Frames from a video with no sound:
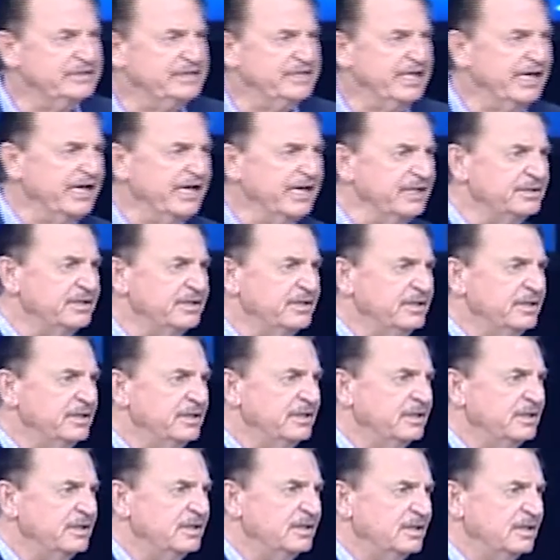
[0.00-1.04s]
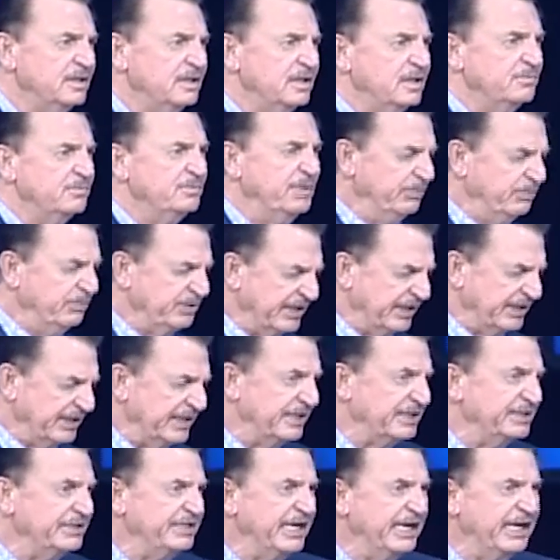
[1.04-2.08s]
debt. People get
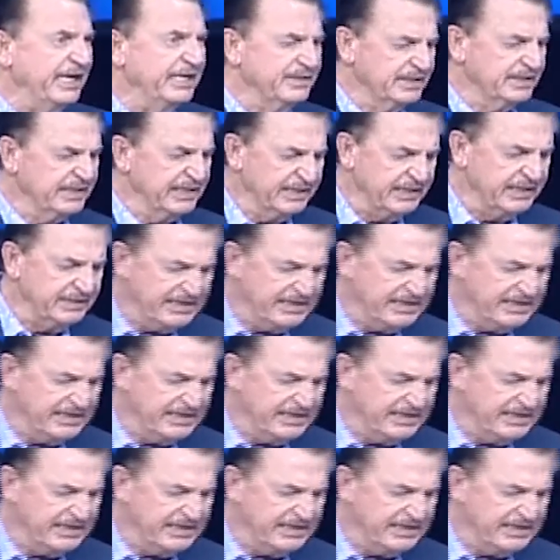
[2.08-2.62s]
in debt, get in